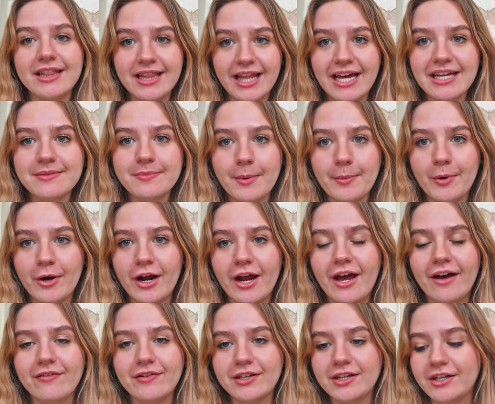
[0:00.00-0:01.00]
last memoir I
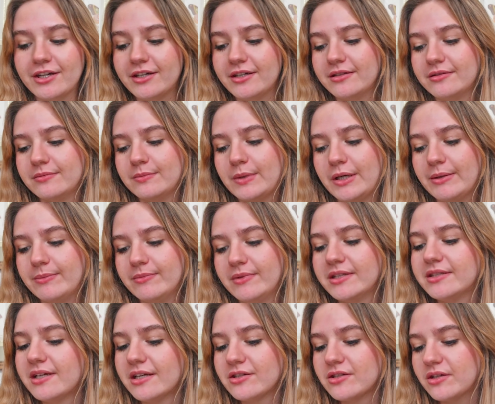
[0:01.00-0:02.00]
have on here, well,
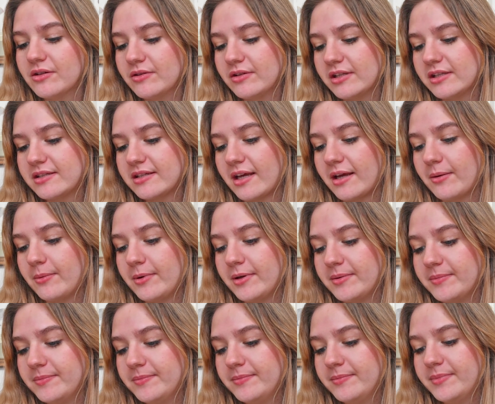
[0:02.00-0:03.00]
it's actually only the second
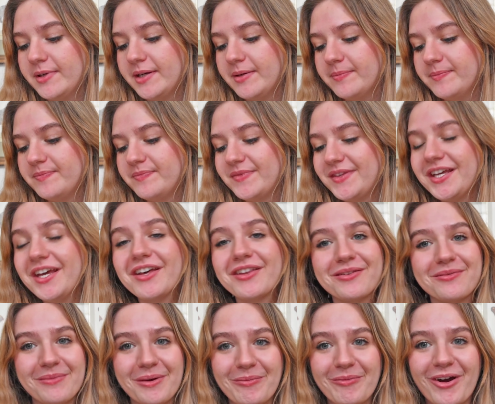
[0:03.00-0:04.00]
one, but the
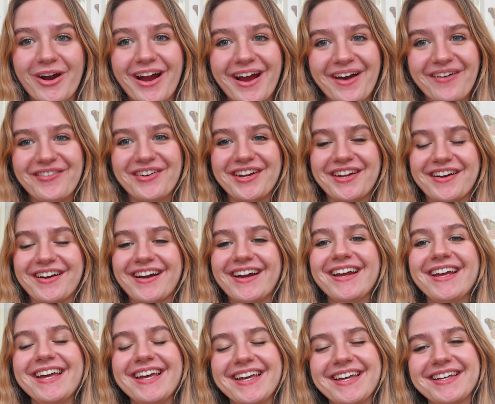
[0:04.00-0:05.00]
other memoir I have on here
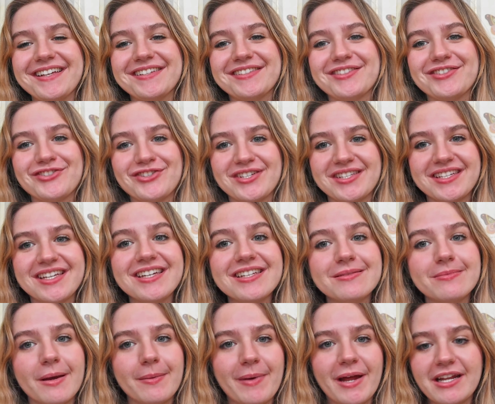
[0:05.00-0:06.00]
is Just
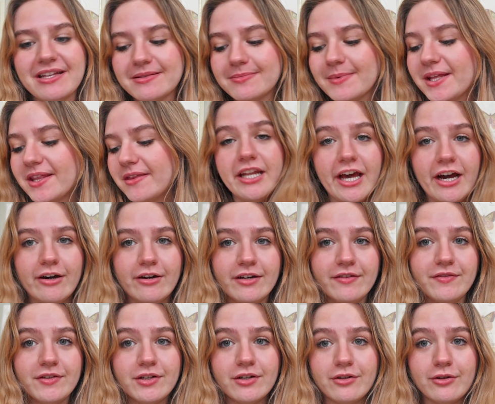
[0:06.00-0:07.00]
Kids by Patti Smith. Now,
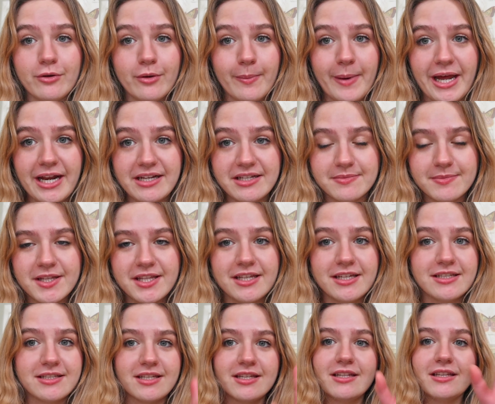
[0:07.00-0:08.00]
if you don't know who Patti Smith
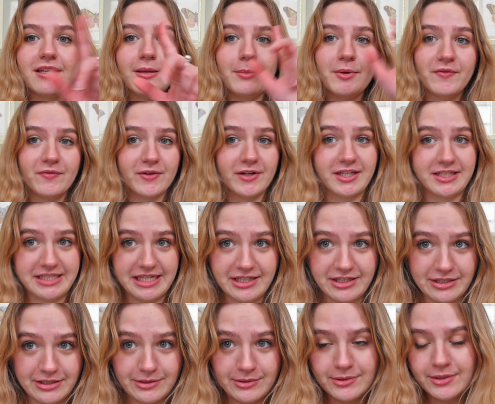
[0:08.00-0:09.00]
is, let me freaking tell
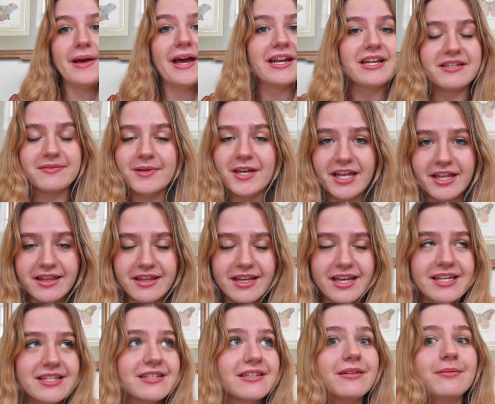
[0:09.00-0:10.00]
you. Patti Smith
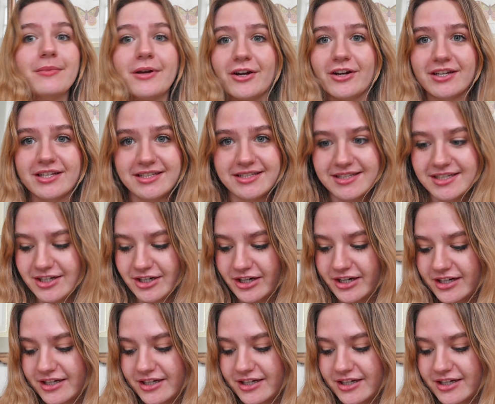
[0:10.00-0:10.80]
is an American singer.